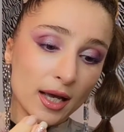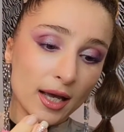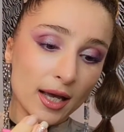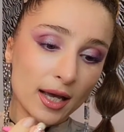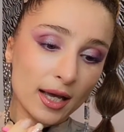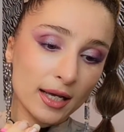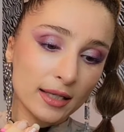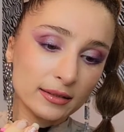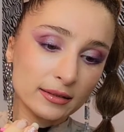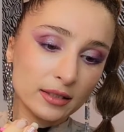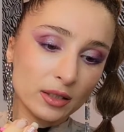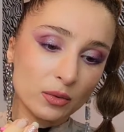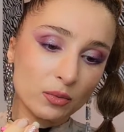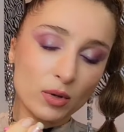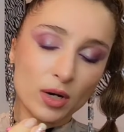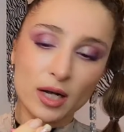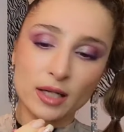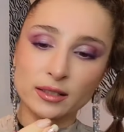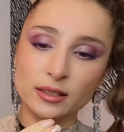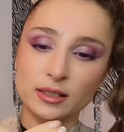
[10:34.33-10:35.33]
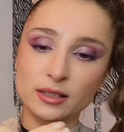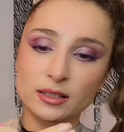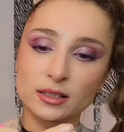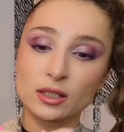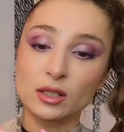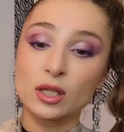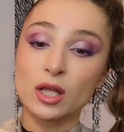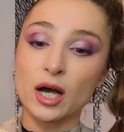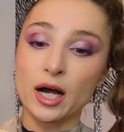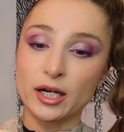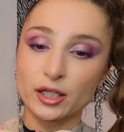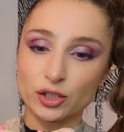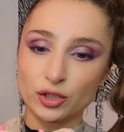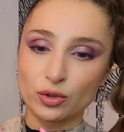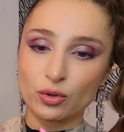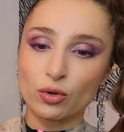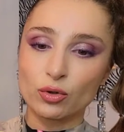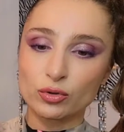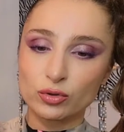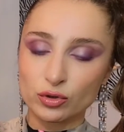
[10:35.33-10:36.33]
And the one is
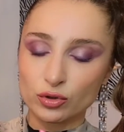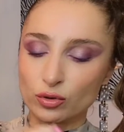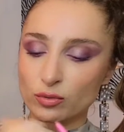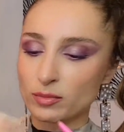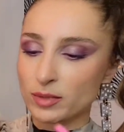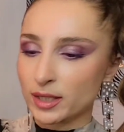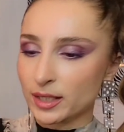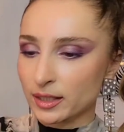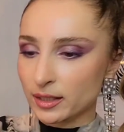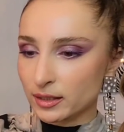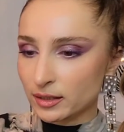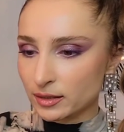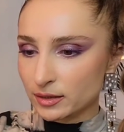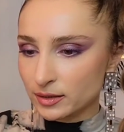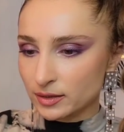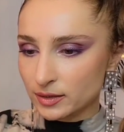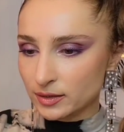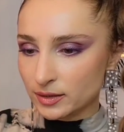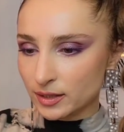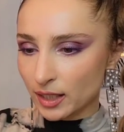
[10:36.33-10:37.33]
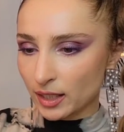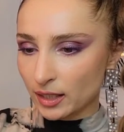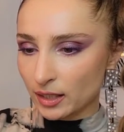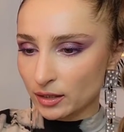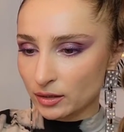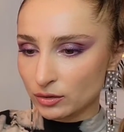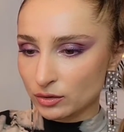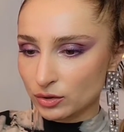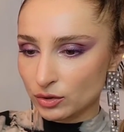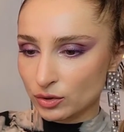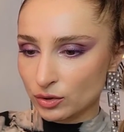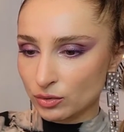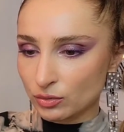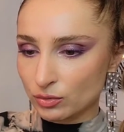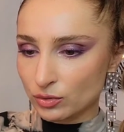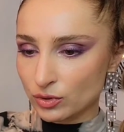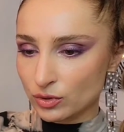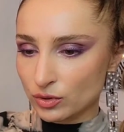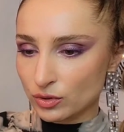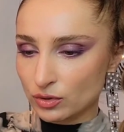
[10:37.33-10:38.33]
Lush, also my second
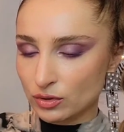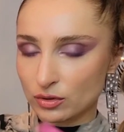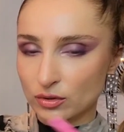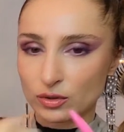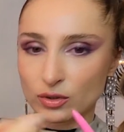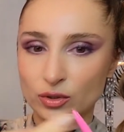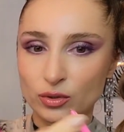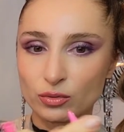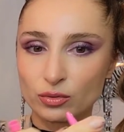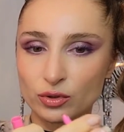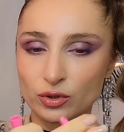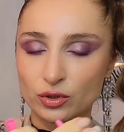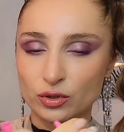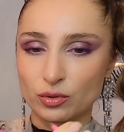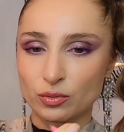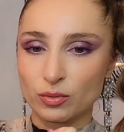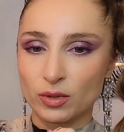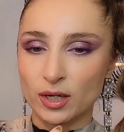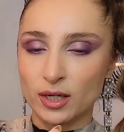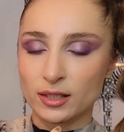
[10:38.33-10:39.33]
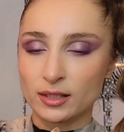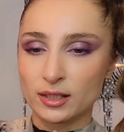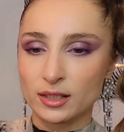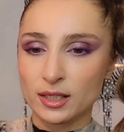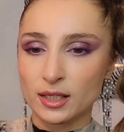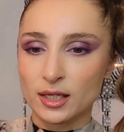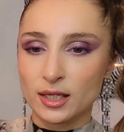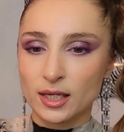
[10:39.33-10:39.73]
used one.